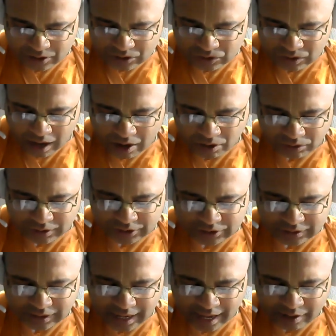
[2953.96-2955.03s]
So how
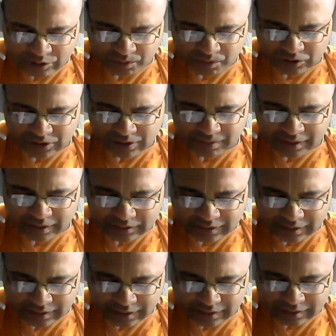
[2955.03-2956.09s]
Krishna has possibly
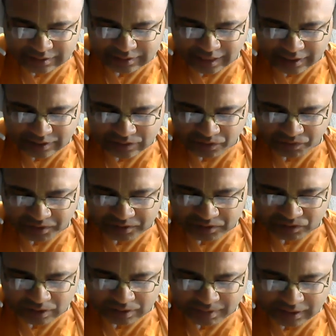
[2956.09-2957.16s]
instructed the science of
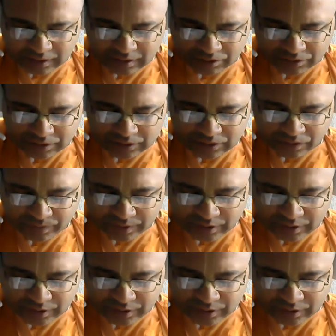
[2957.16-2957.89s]
Vivaswan many thousands of